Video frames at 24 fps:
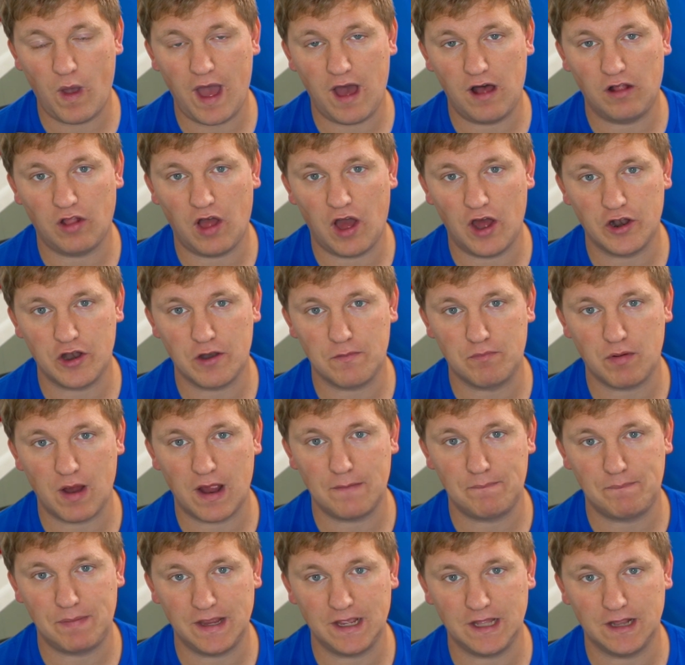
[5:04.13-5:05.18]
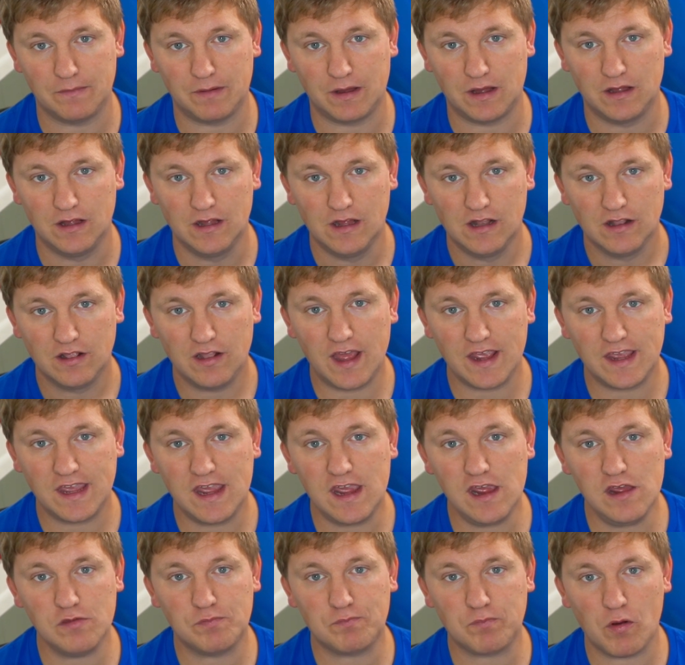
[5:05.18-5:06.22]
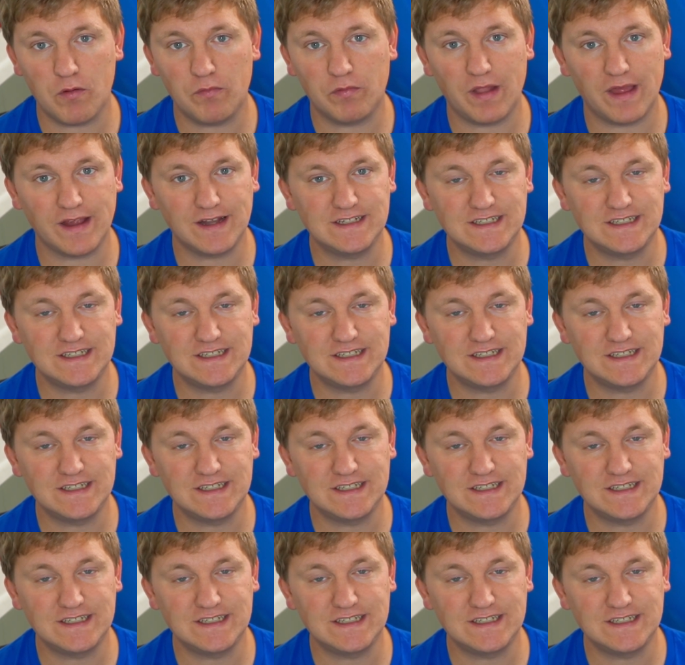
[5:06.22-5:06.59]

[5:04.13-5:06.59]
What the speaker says: well under Brett Bielema. Like, he's proven,